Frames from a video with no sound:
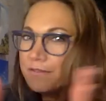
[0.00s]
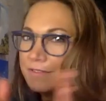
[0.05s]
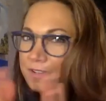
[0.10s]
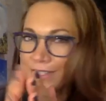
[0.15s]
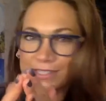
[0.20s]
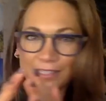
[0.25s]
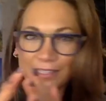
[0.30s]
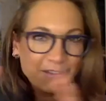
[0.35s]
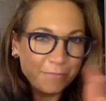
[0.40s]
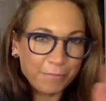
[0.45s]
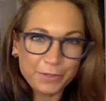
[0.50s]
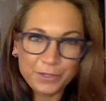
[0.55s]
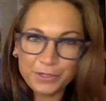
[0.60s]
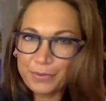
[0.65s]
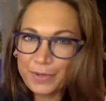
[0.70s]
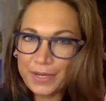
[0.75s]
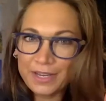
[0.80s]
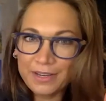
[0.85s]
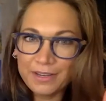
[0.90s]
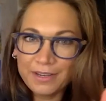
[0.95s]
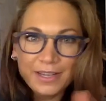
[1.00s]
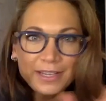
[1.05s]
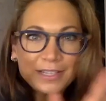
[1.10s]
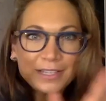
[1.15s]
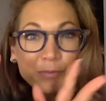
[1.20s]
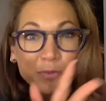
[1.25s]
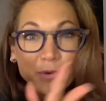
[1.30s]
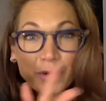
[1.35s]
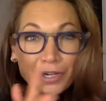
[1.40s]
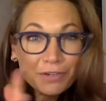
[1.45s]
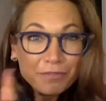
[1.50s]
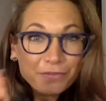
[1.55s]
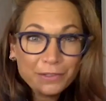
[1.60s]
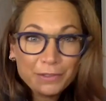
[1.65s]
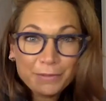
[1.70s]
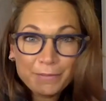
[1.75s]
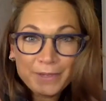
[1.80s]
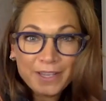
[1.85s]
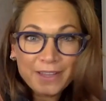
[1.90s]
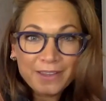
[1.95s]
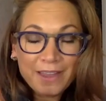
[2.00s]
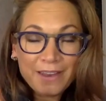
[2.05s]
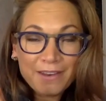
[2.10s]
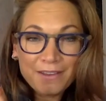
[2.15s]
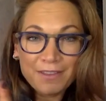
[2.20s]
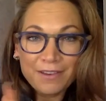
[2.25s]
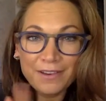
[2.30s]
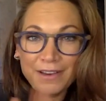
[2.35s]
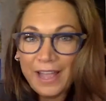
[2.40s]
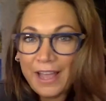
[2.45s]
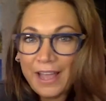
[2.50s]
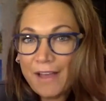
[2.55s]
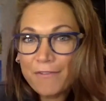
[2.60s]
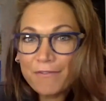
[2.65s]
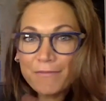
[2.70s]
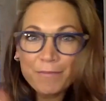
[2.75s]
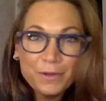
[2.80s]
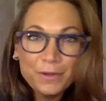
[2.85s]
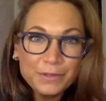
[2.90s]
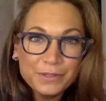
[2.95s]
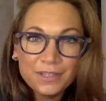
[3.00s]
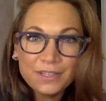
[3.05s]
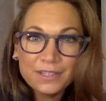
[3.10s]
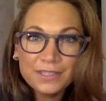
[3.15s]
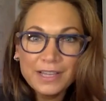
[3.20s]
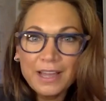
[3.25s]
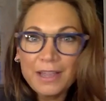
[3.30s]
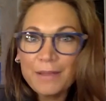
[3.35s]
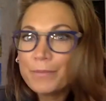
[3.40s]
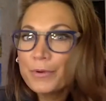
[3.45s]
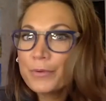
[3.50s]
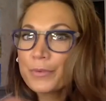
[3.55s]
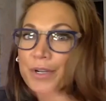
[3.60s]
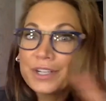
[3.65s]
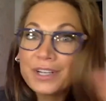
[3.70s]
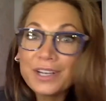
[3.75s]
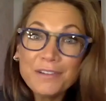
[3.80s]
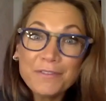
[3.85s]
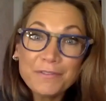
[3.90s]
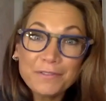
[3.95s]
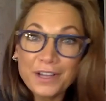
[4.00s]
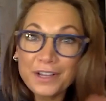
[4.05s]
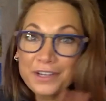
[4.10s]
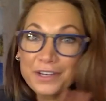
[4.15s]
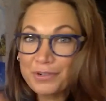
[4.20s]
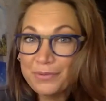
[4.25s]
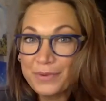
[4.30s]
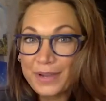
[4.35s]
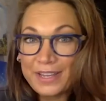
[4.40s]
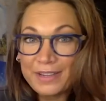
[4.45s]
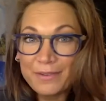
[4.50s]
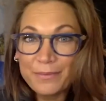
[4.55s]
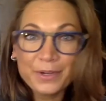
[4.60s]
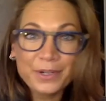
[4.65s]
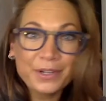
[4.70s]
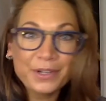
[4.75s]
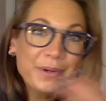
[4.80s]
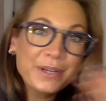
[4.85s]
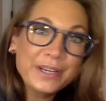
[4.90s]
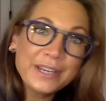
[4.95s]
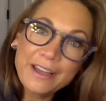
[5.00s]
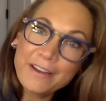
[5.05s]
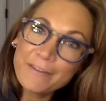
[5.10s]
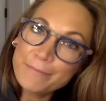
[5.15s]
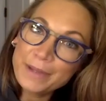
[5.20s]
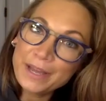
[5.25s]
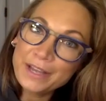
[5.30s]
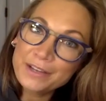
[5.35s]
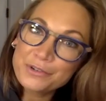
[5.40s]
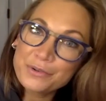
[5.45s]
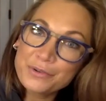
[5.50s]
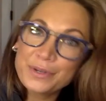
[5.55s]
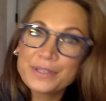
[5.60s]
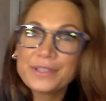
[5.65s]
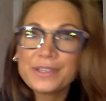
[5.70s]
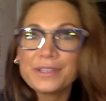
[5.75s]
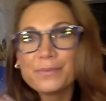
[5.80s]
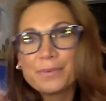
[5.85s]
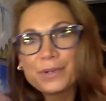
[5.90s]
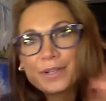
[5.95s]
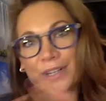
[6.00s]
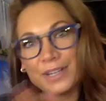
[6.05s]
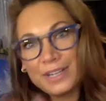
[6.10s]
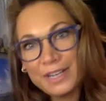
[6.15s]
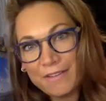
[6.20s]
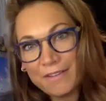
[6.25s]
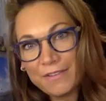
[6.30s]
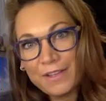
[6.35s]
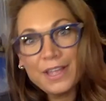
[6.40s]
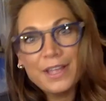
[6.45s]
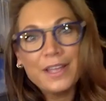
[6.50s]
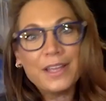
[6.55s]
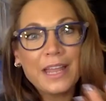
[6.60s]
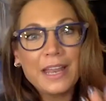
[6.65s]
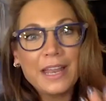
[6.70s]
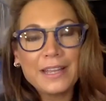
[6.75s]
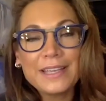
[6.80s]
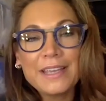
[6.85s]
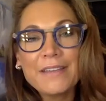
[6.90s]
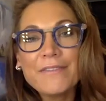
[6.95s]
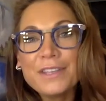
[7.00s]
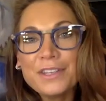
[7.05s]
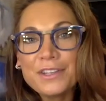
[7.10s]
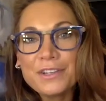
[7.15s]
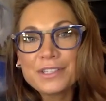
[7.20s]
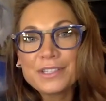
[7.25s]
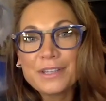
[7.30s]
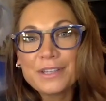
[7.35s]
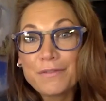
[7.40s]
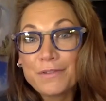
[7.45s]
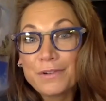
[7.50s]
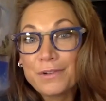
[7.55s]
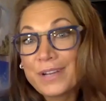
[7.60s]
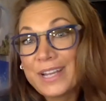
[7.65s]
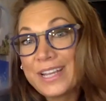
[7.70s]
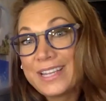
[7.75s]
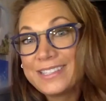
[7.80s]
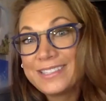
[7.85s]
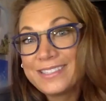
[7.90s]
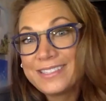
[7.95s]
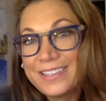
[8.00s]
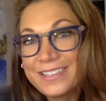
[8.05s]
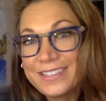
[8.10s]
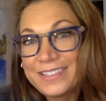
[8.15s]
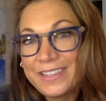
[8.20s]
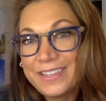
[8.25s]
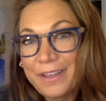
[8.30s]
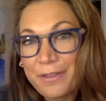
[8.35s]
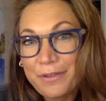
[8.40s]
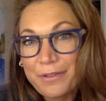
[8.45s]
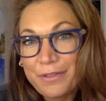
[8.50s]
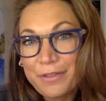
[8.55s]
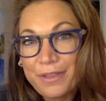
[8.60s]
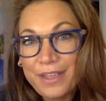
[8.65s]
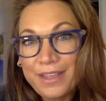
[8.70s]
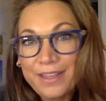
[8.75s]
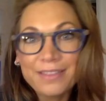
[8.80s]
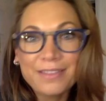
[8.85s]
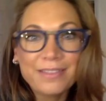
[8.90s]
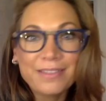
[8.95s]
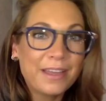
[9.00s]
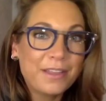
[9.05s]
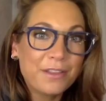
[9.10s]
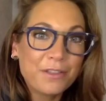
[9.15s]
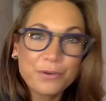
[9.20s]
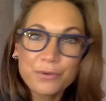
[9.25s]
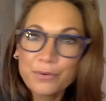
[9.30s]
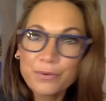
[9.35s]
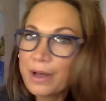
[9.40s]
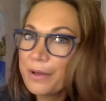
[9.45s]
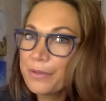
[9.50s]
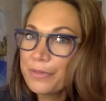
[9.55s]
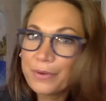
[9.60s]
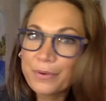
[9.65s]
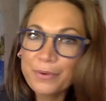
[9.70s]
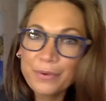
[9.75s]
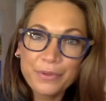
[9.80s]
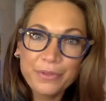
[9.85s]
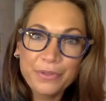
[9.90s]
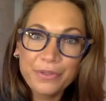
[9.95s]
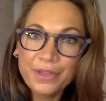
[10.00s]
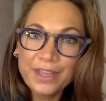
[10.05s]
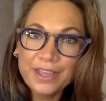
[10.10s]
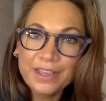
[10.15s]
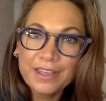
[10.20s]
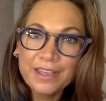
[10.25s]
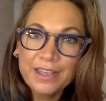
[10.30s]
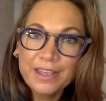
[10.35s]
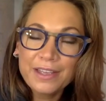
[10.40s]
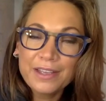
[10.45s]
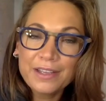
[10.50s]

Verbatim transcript: of us live between. It's wonderful to be on that other half most of the time, but we're going to fluctuate. We're going to have bad choices. We're going to have, and giving yourself grace is the other thing that throughout the whole thing,